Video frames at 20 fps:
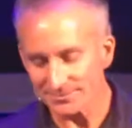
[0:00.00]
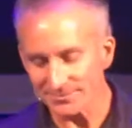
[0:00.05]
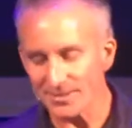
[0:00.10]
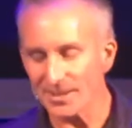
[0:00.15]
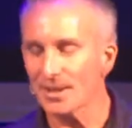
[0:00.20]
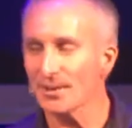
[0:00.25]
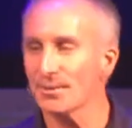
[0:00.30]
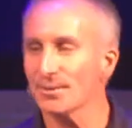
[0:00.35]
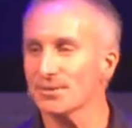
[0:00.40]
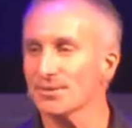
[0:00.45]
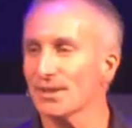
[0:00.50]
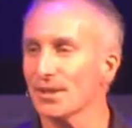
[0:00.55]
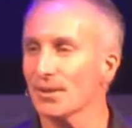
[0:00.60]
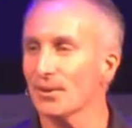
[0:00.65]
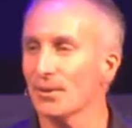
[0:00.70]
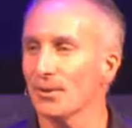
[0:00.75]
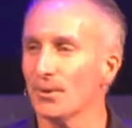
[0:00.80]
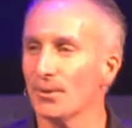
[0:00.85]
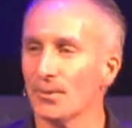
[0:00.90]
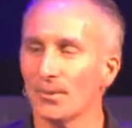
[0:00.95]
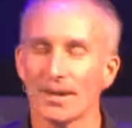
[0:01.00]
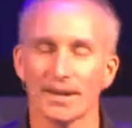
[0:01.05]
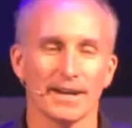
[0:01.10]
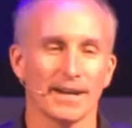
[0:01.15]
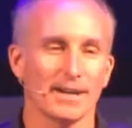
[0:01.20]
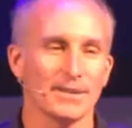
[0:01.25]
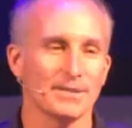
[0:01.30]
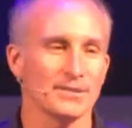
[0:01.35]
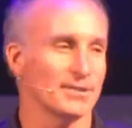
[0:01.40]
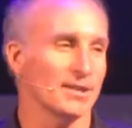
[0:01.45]
I was like, oh, that
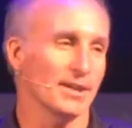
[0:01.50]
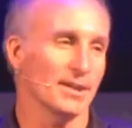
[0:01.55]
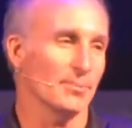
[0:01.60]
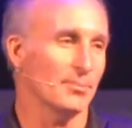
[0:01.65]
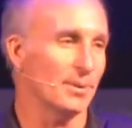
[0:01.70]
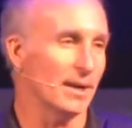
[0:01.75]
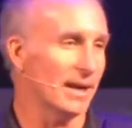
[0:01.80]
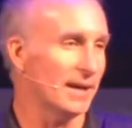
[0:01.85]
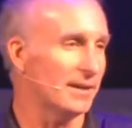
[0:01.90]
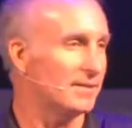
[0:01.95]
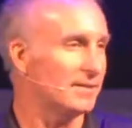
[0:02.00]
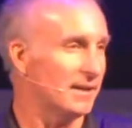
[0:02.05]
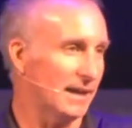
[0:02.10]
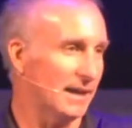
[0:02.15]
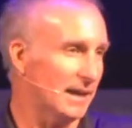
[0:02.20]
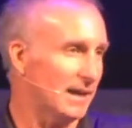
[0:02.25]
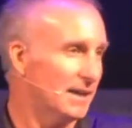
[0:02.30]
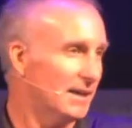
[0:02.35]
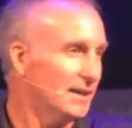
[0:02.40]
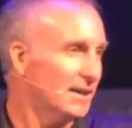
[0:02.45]
guy just had a bad day.